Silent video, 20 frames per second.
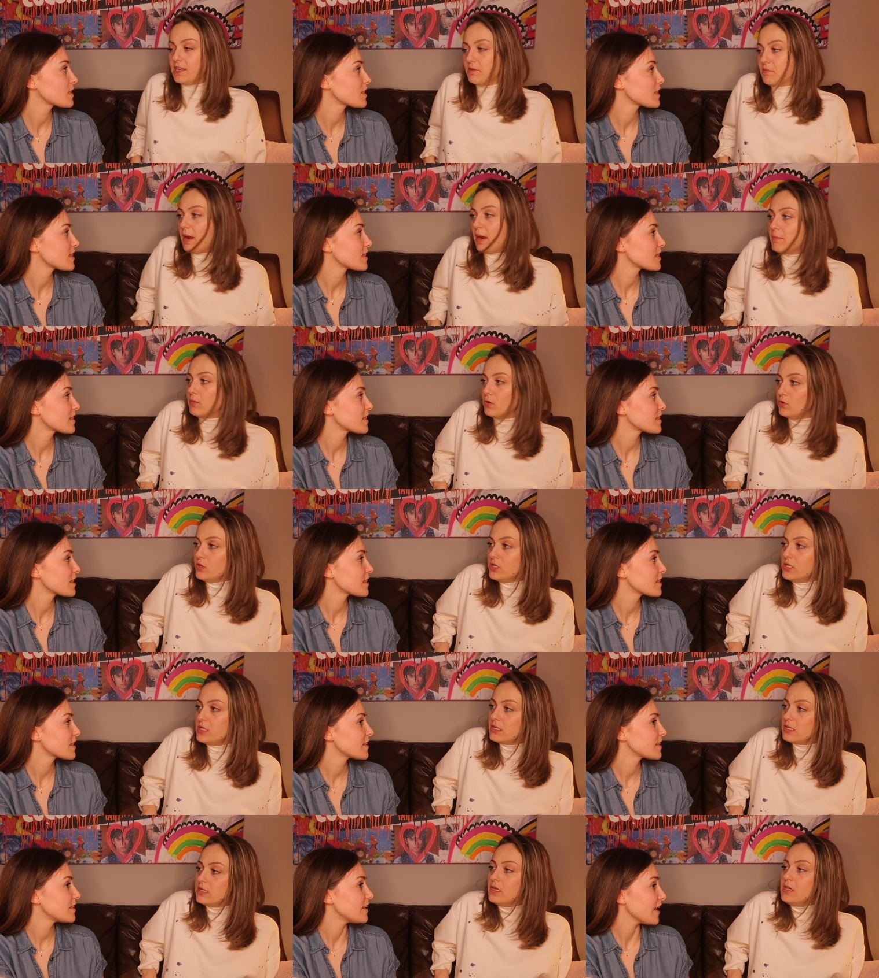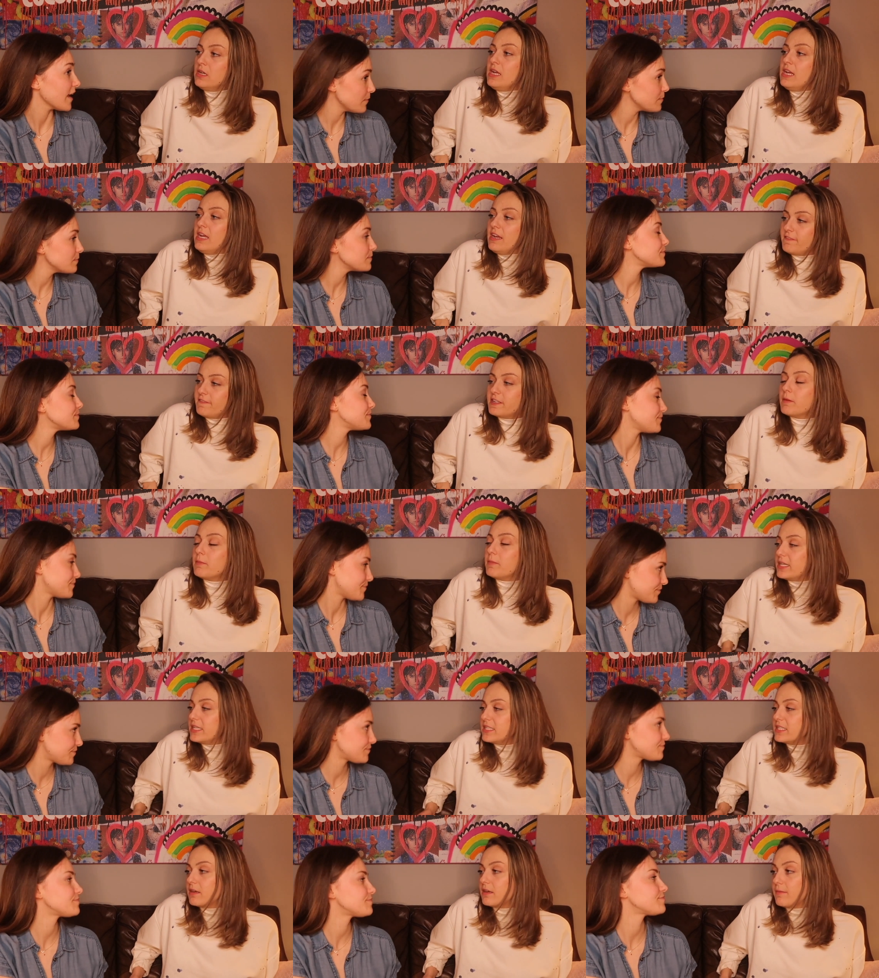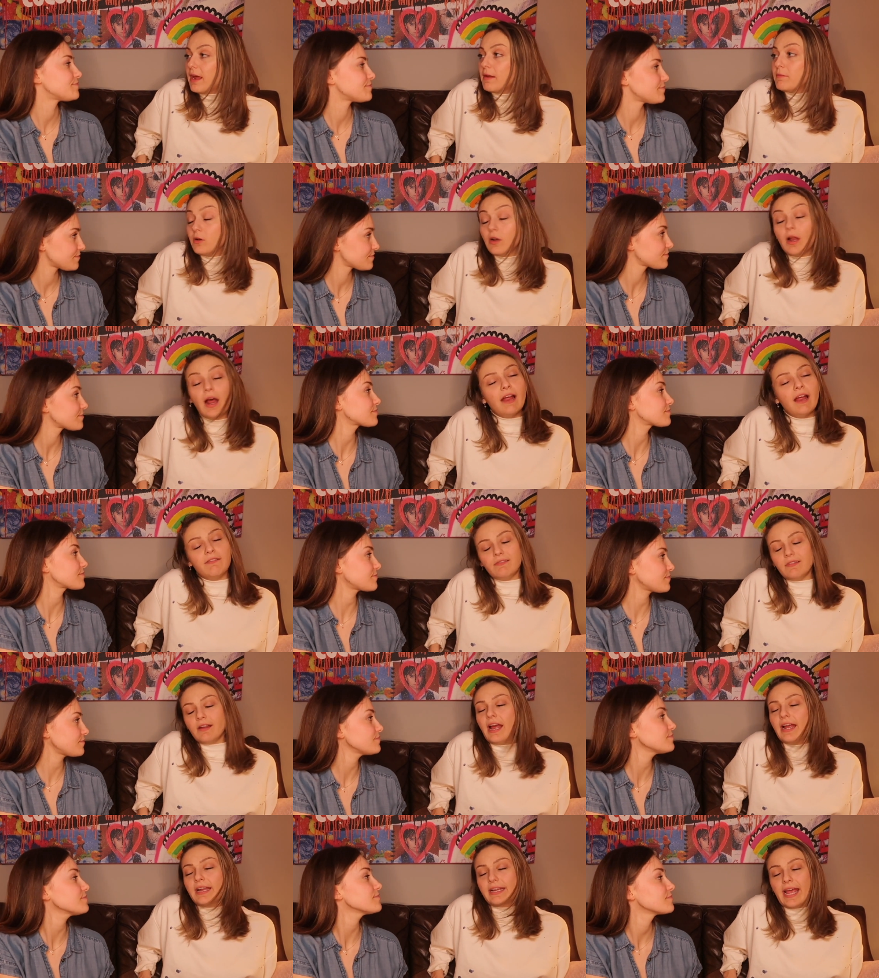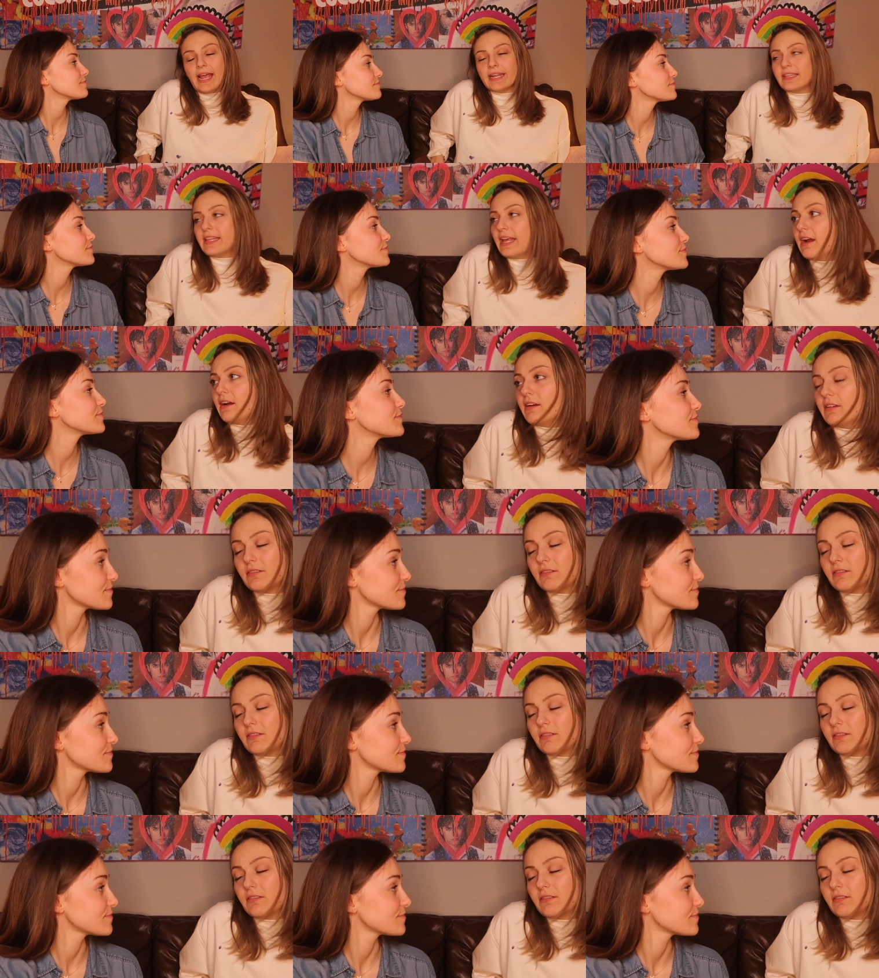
Speaker 1: by mood. Yep. If somebody's in a bad mood, I, I get there